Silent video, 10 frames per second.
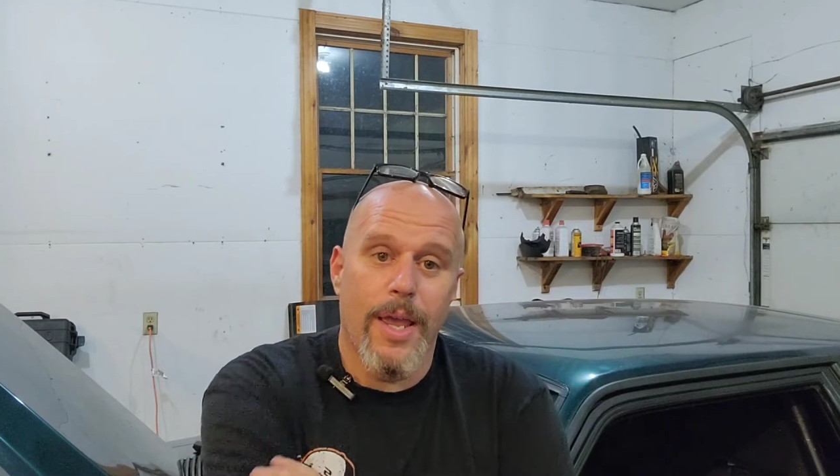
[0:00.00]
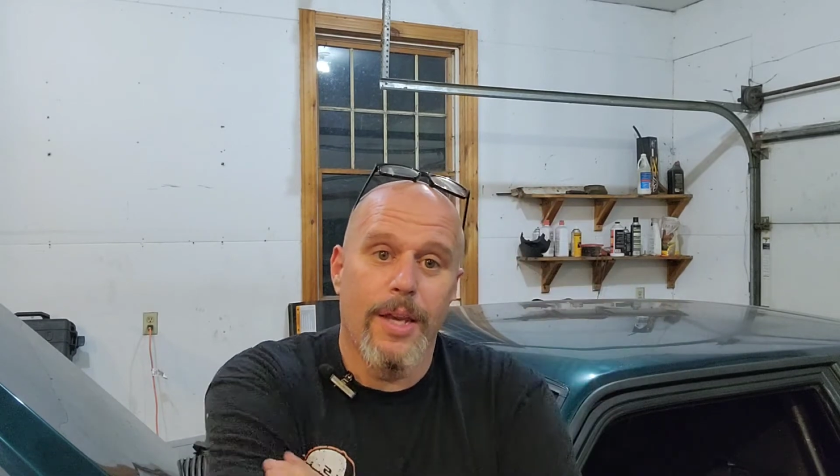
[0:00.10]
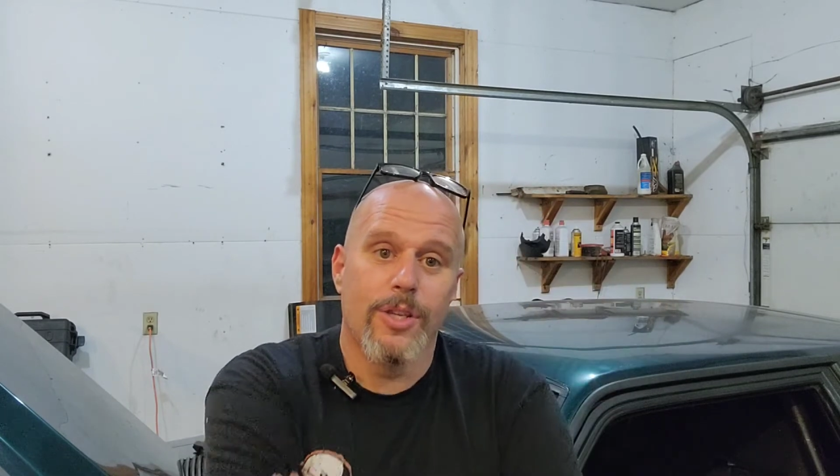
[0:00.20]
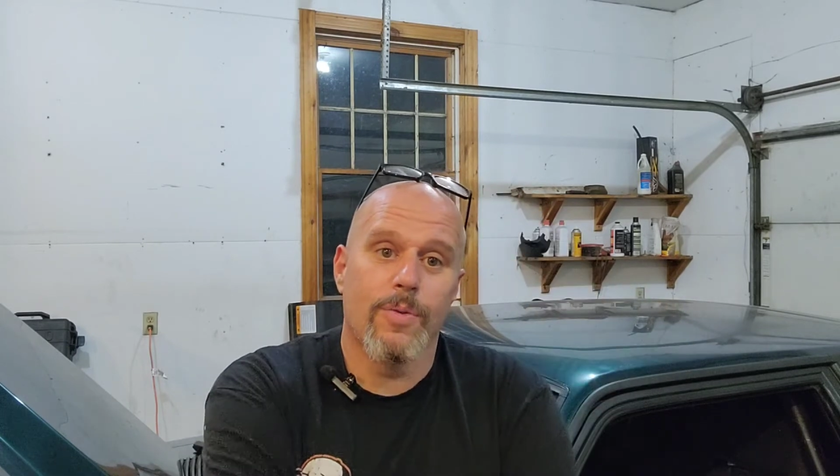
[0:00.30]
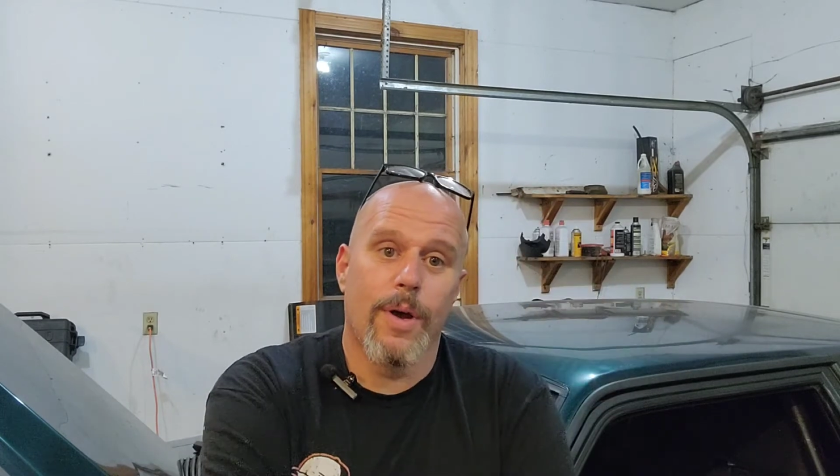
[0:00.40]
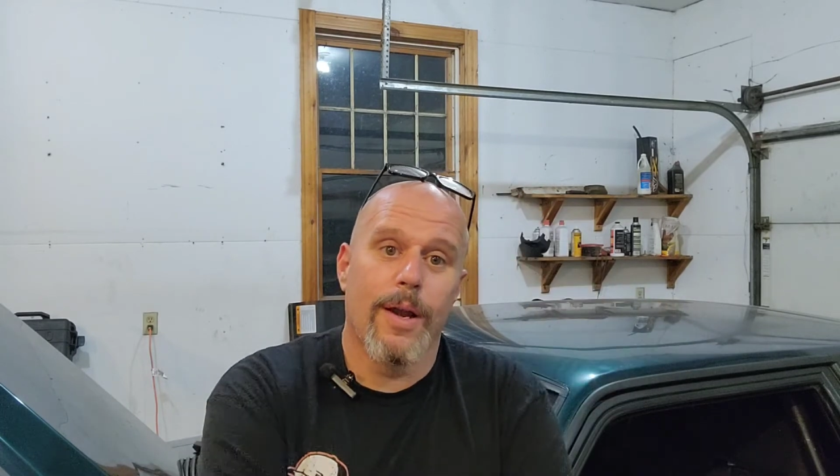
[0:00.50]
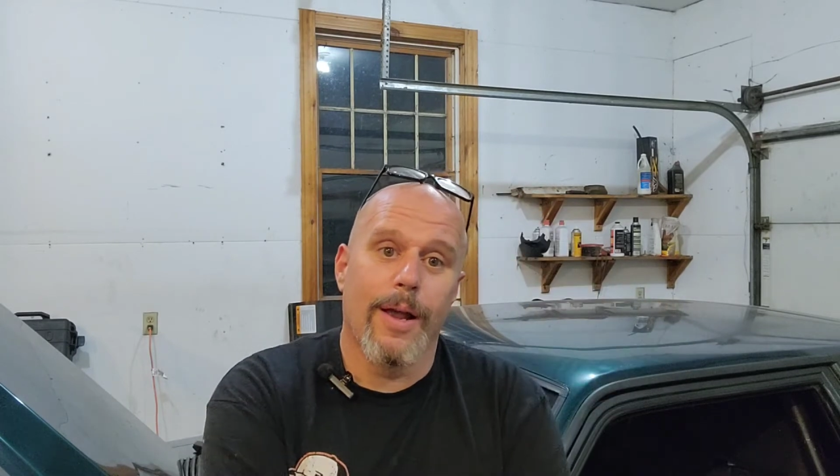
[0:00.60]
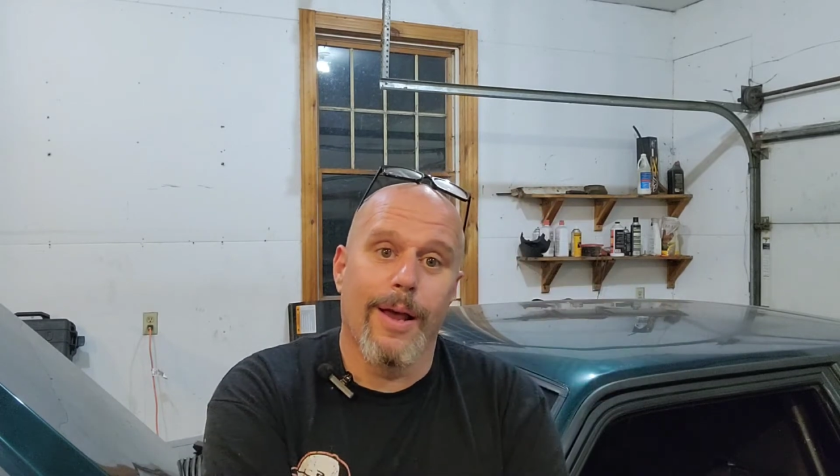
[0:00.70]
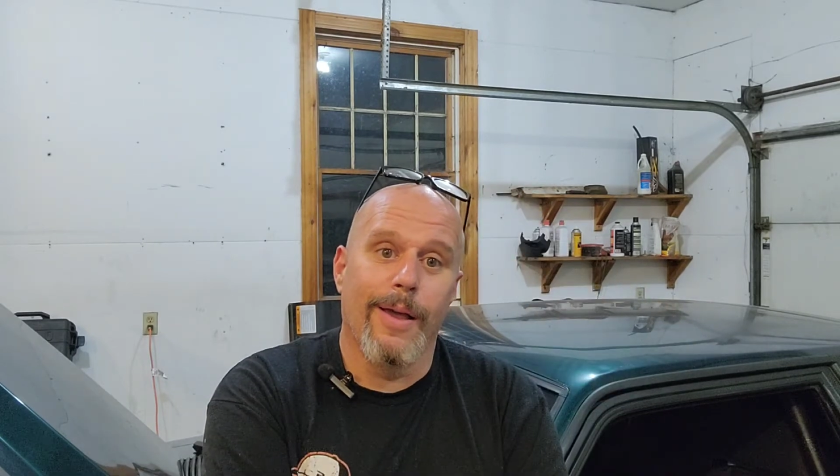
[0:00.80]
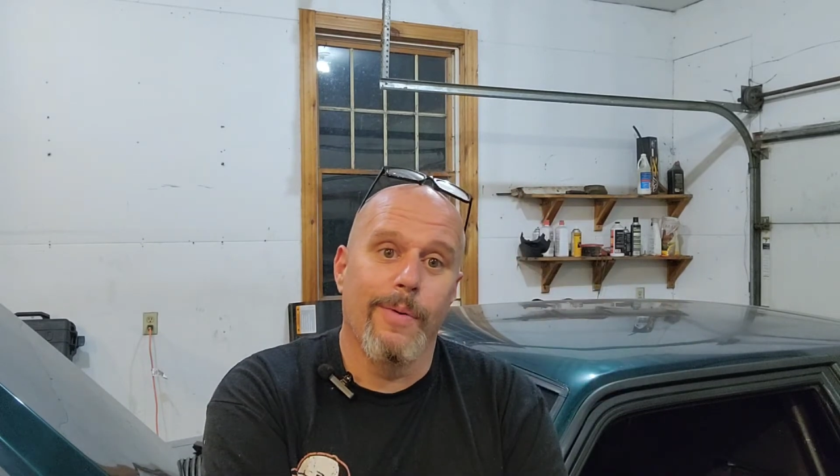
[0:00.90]

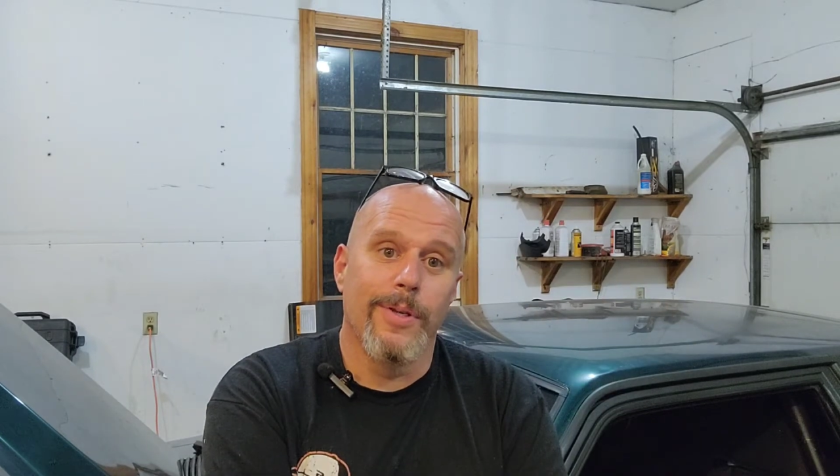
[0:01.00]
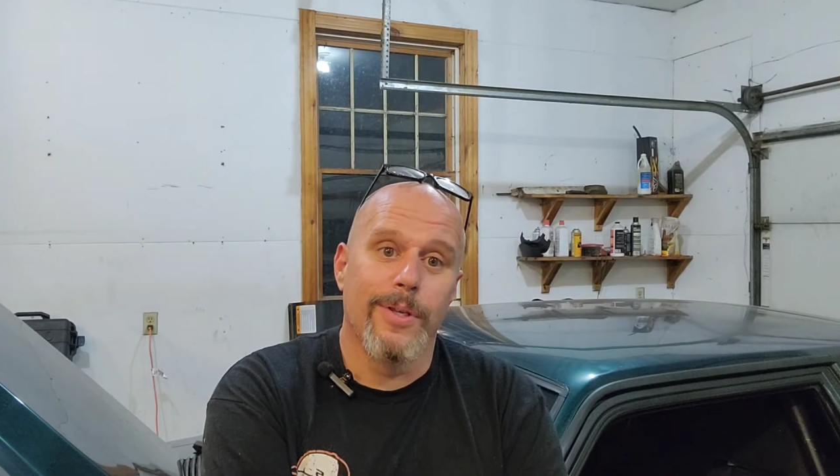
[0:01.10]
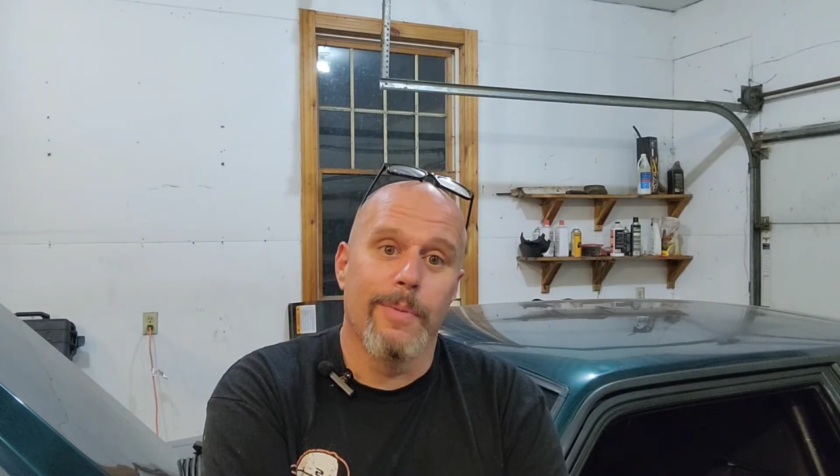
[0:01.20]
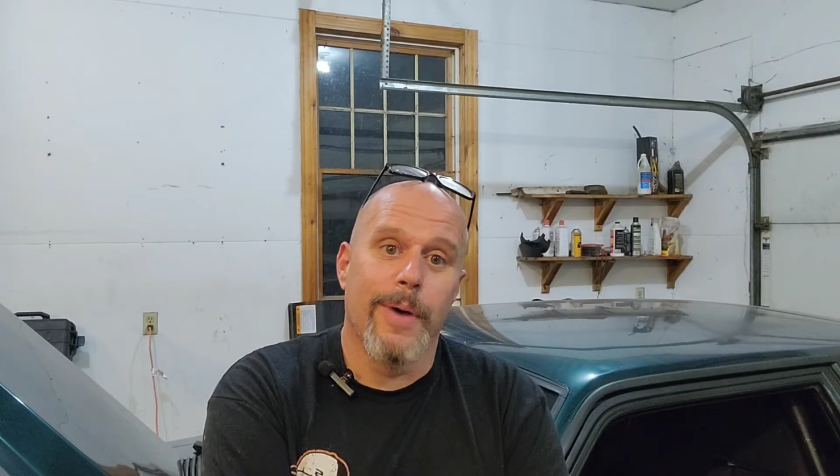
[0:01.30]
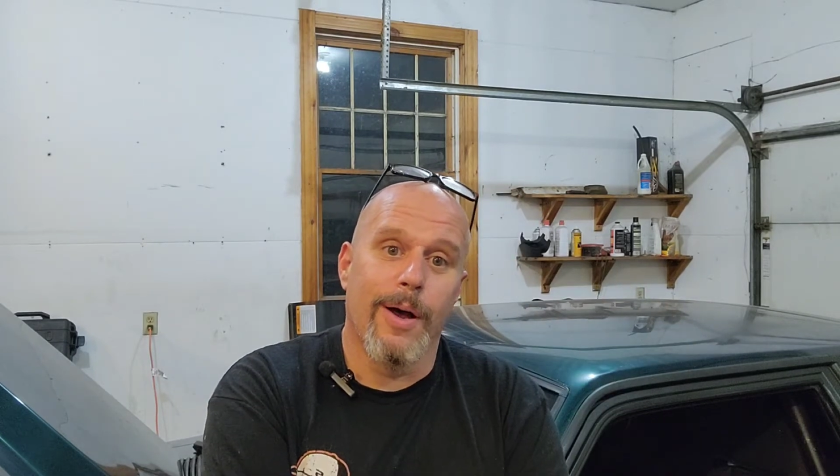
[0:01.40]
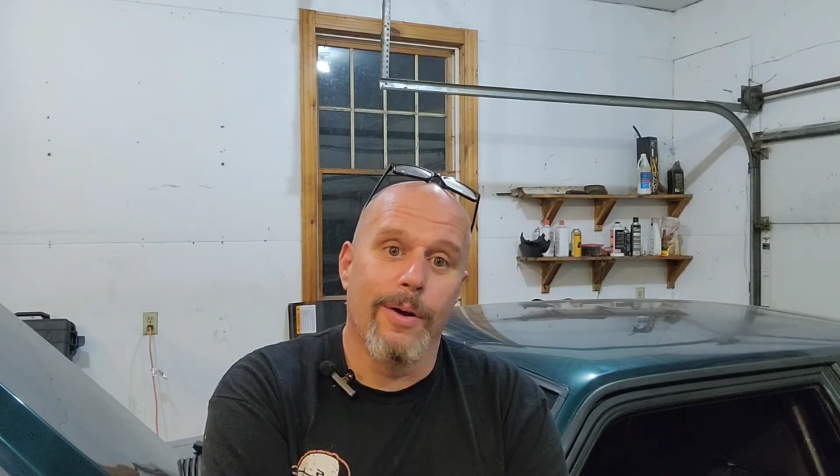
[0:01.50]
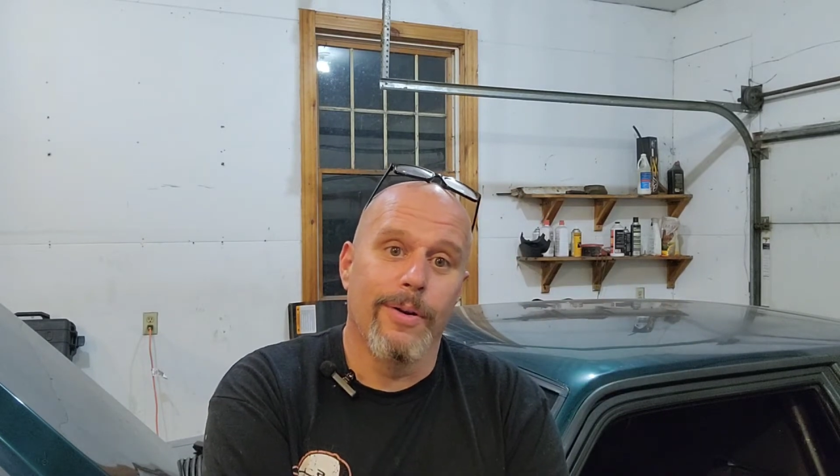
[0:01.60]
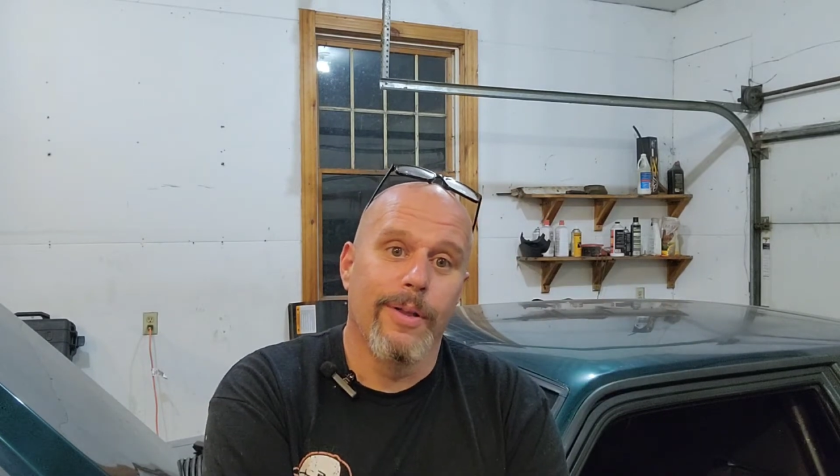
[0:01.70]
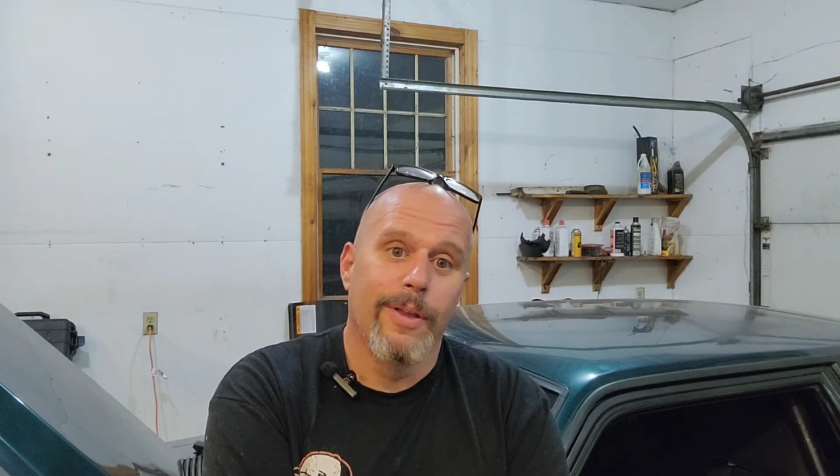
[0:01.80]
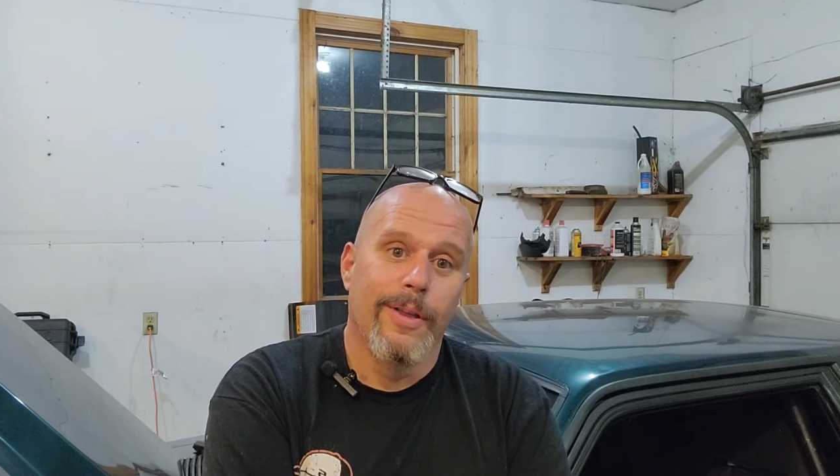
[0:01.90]
anti-squat, I was at about